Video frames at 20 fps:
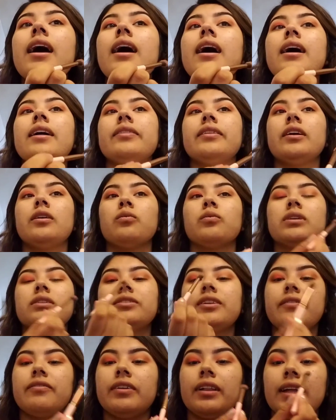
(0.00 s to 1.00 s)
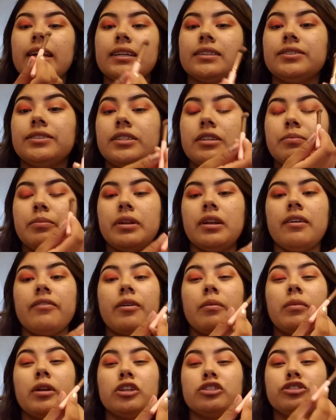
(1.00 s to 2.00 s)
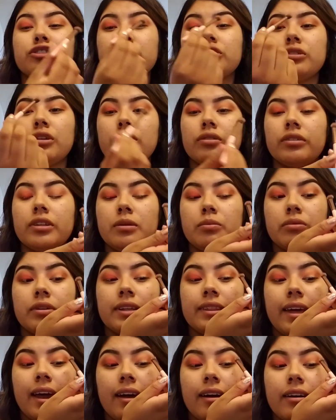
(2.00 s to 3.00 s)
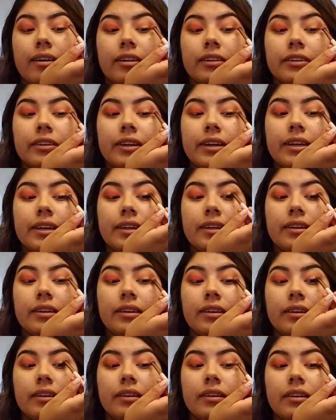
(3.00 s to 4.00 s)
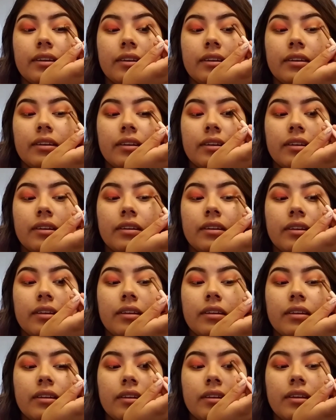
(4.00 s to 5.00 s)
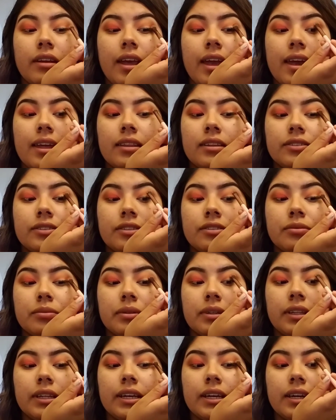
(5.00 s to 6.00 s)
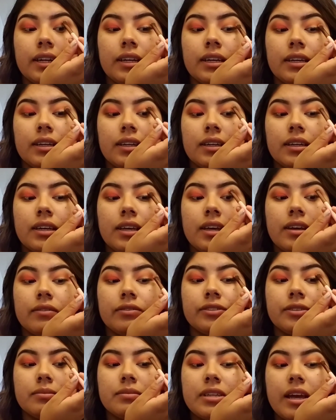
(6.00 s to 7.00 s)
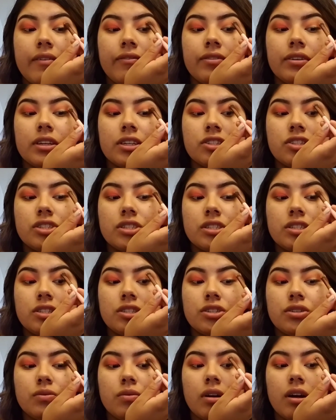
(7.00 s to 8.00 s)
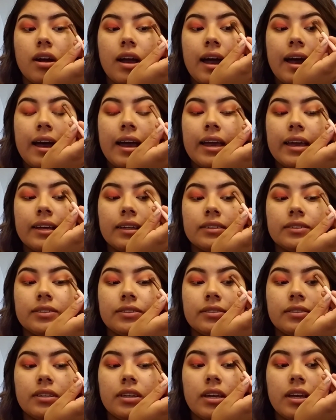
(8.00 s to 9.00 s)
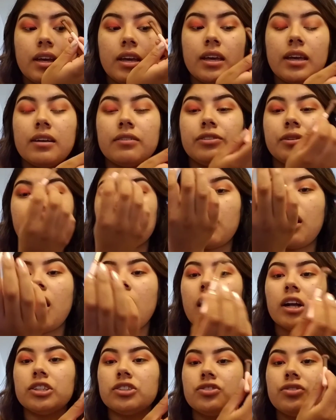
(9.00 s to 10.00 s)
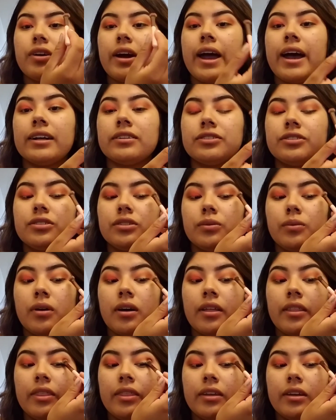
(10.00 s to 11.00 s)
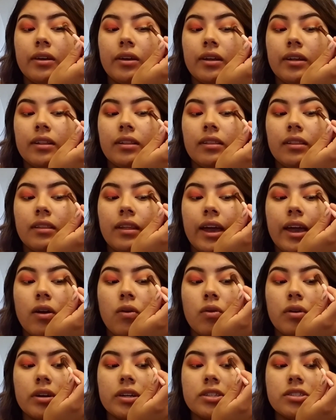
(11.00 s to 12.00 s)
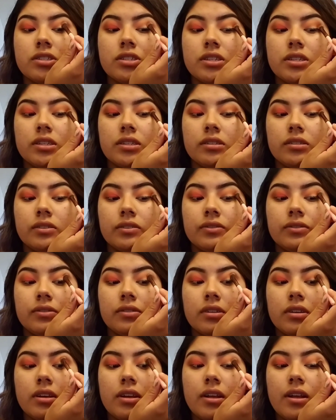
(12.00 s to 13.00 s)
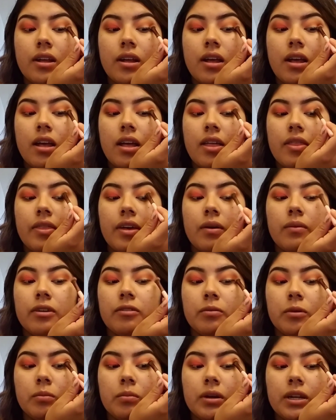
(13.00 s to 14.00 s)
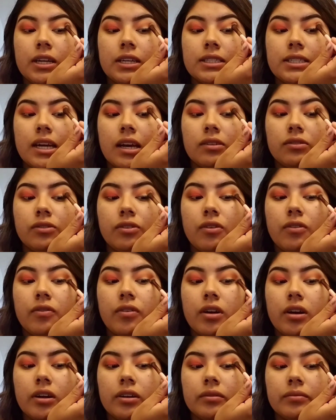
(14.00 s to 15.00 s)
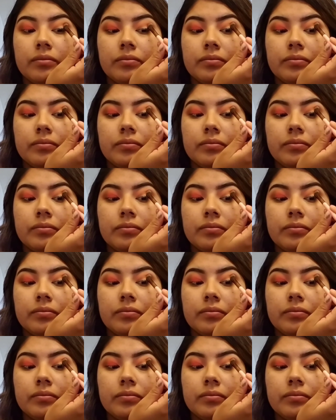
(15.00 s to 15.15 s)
And then once I feel like it's deep enough, I'm gonna slowly bring that color in. And this is really gonna give some definition to our eyes, give some contrast to all the light oranges that we've been putting down so far.